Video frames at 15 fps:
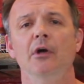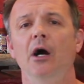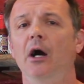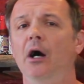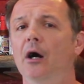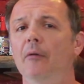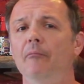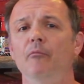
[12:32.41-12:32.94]

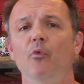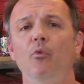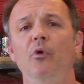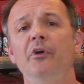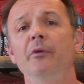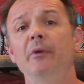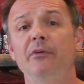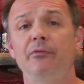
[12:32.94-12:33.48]

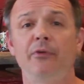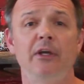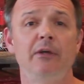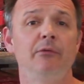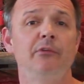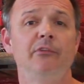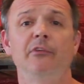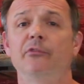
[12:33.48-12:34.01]
One of my
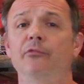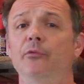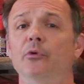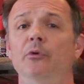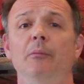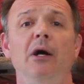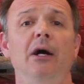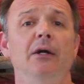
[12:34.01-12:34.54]
favorites is
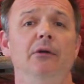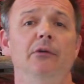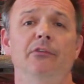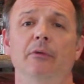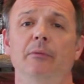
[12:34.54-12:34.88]
Fort Myers.